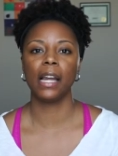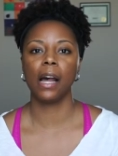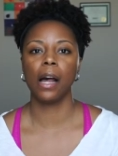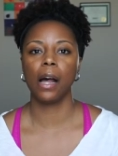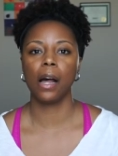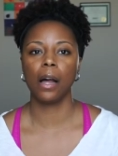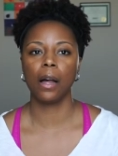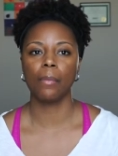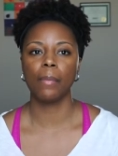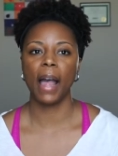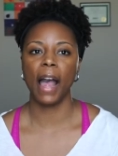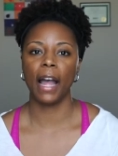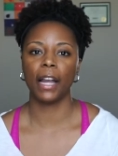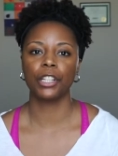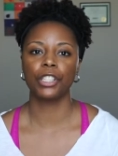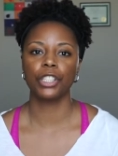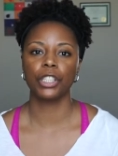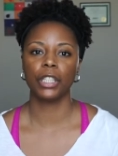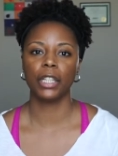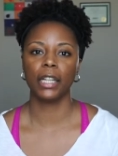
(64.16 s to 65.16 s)

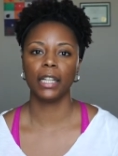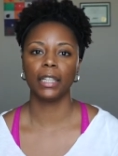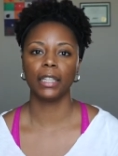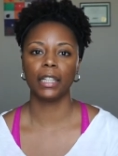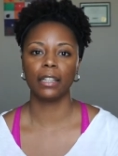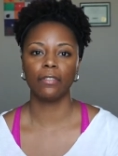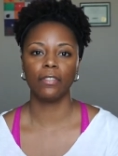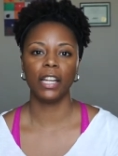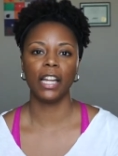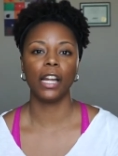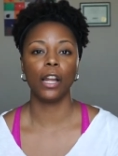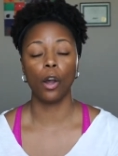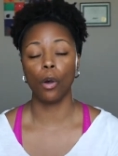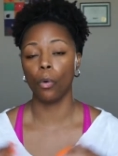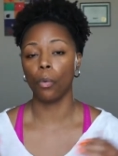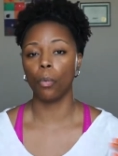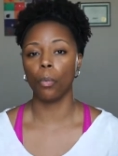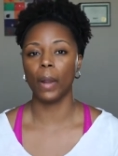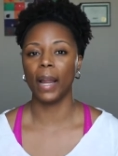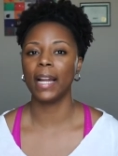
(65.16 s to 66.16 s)
actually lifting
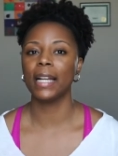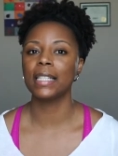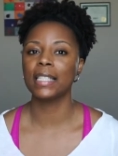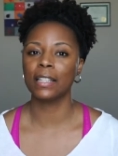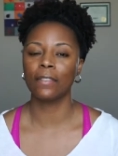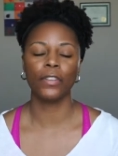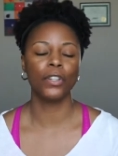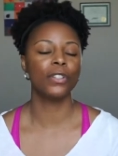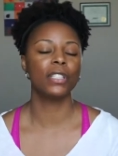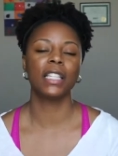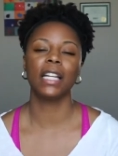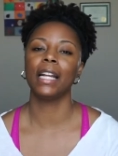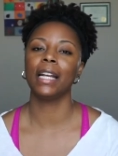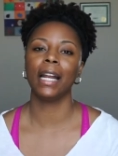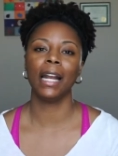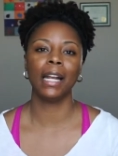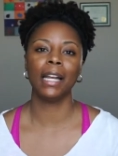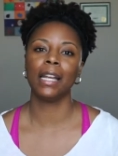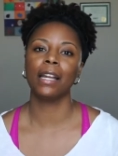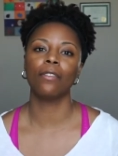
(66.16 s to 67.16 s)
weights. If you've seen
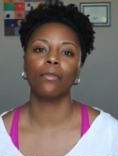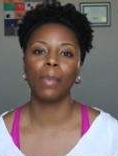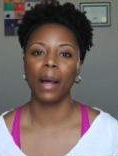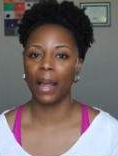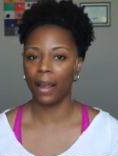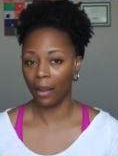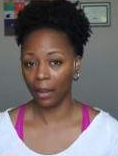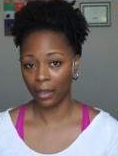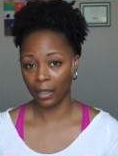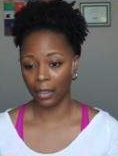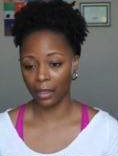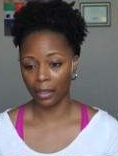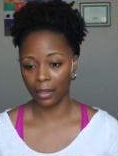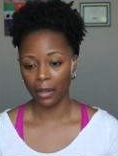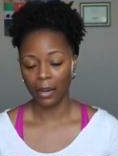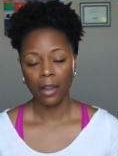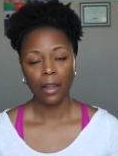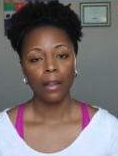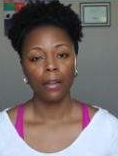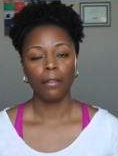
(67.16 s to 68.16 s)
any of my
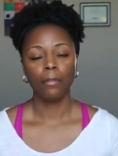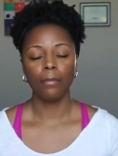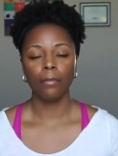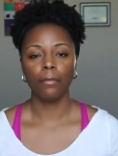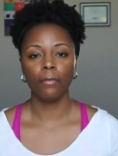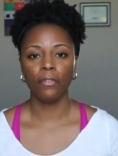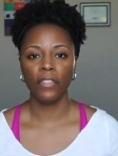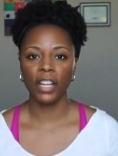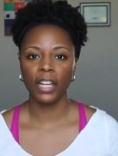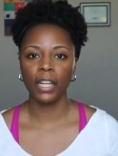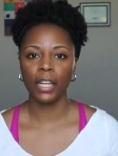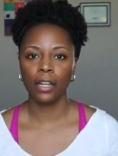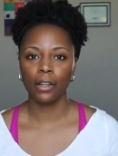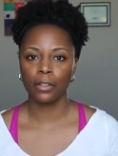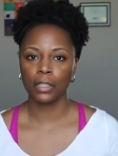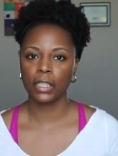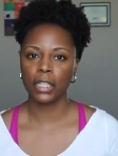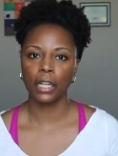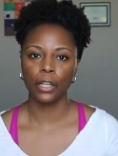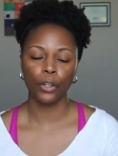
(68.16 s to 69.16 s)
other
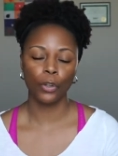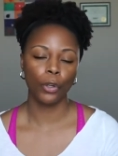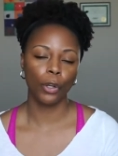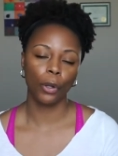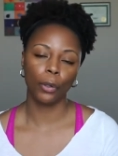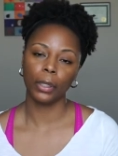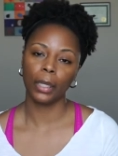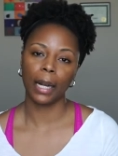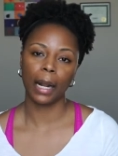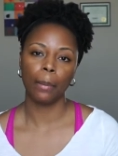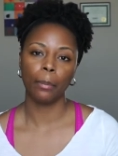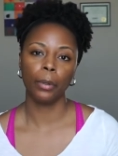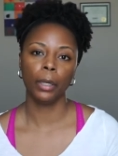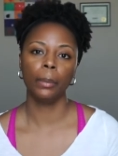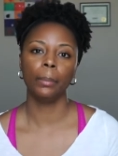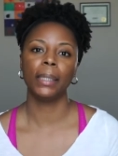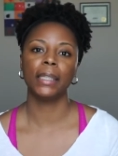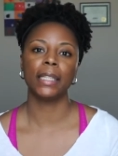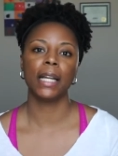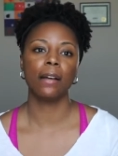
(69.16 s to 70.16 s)
videos, then you know that I
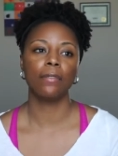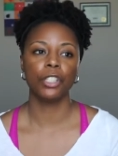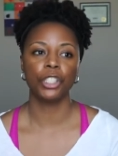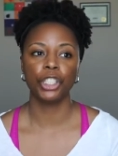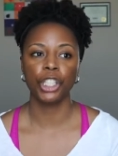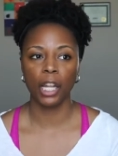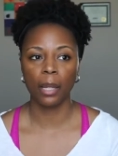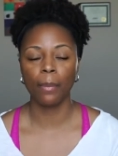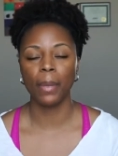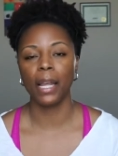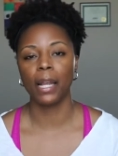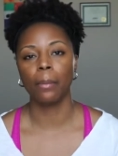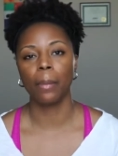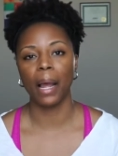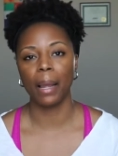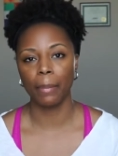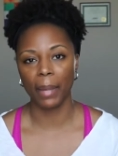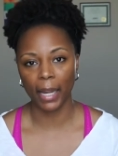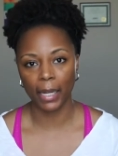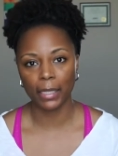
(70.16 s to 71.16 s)
pretty much have a gym in
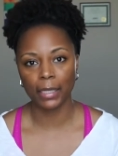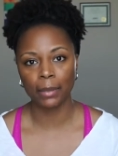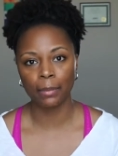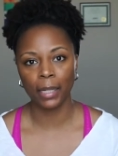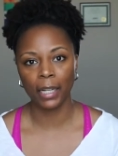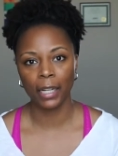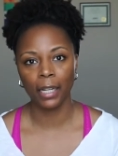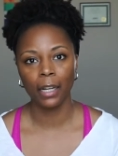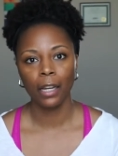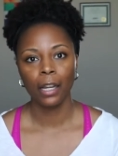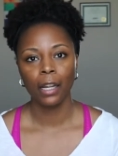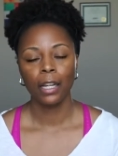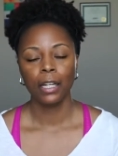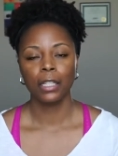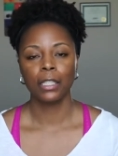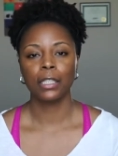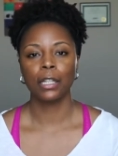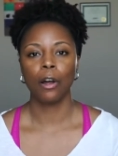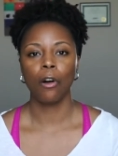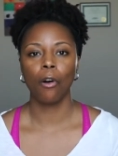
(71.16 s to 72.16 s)
my basement.
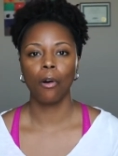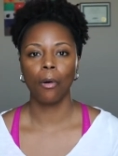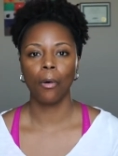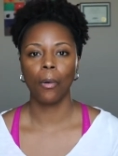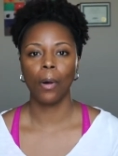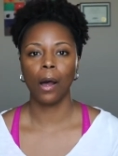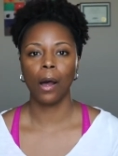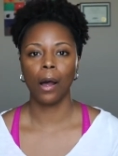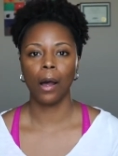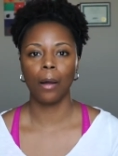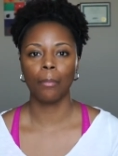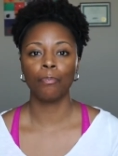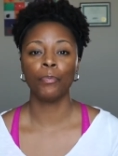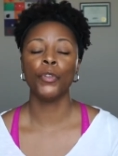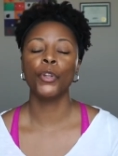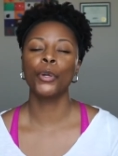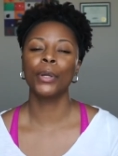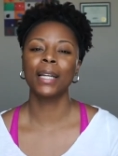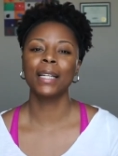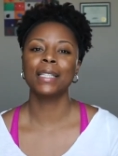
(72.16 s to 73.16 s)
So
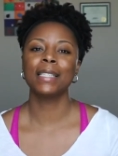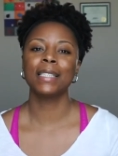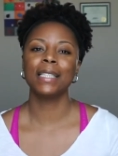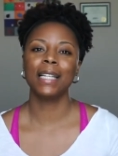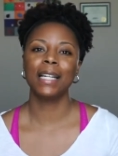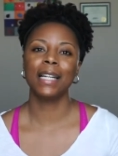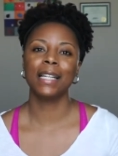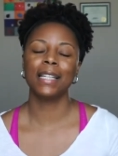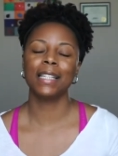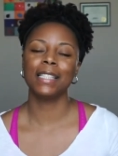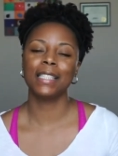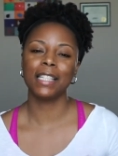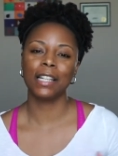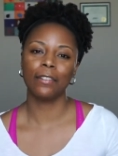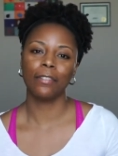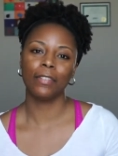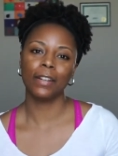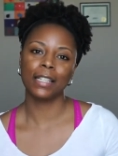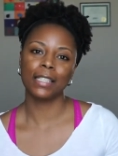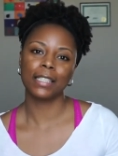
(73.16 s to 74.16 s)
you can see the
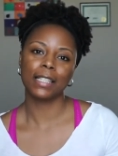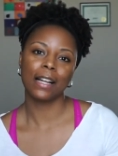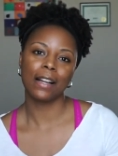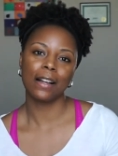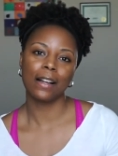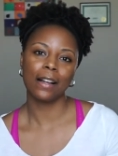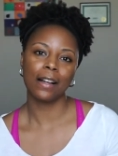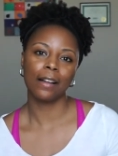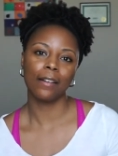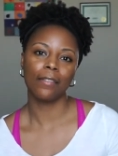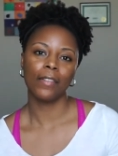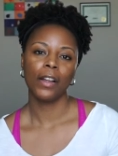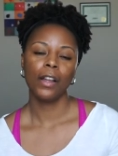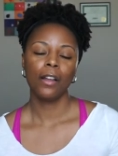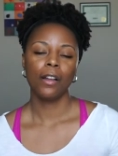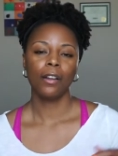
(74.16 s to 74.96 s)
difference of